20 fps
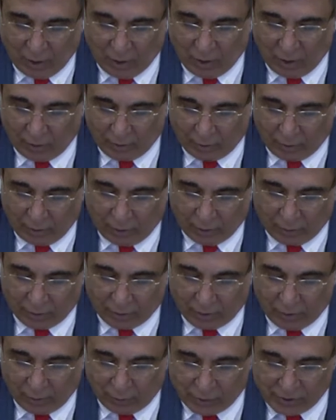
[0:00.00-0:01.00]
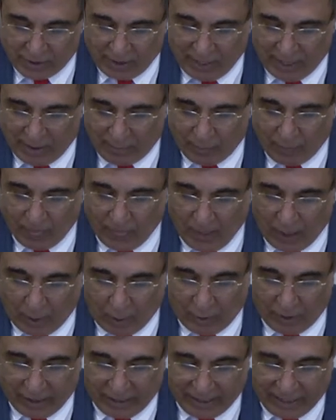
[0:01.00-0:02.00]
or, or clothe them,
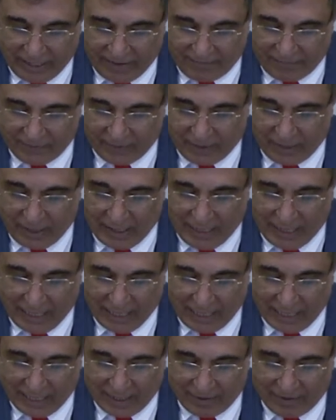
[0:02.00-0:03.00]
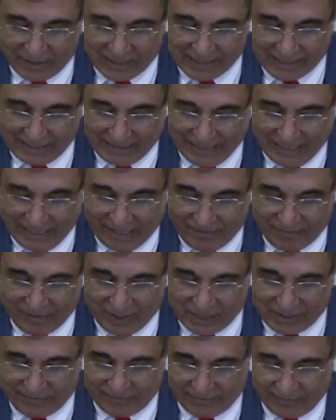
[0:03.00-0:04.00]
or give a slave
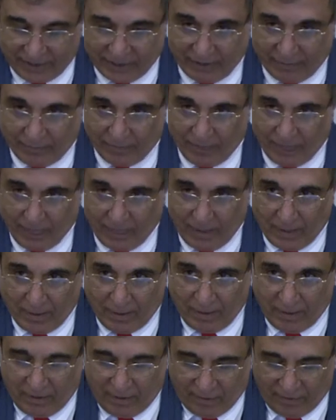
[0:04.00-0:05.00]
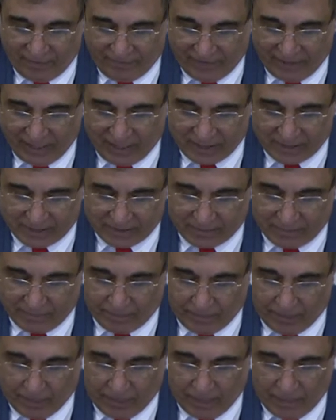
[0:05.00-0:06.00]
his freedom. Verse
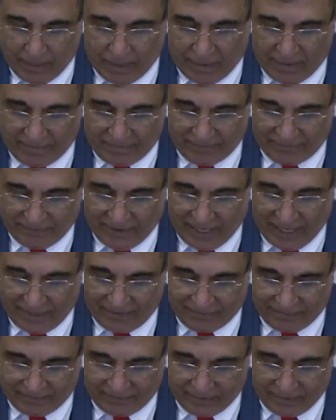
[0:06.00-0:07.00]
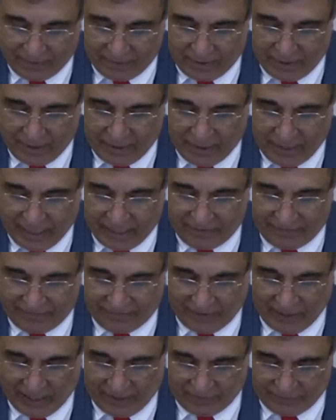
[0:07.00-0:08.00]

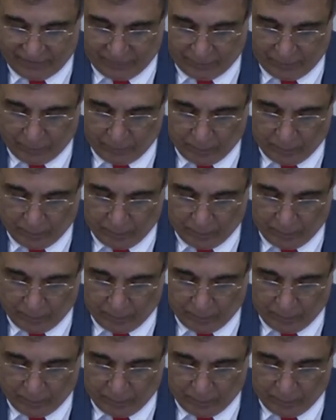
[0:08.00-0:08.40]
585